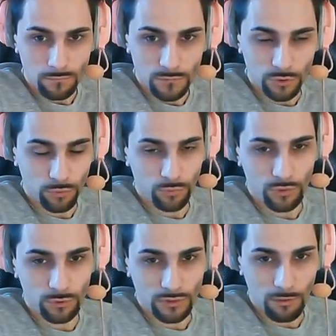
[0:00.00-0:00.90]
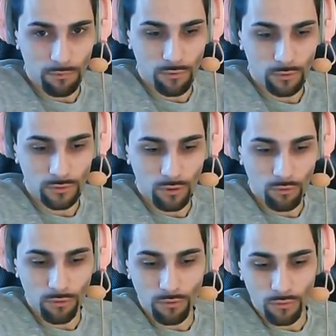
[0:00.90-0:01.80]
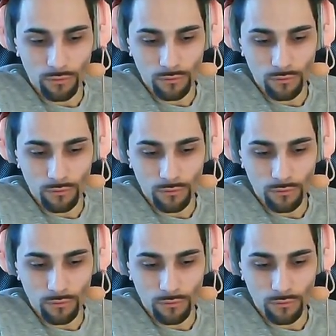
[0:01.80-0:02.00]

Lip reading: Should we use up throw or down throw?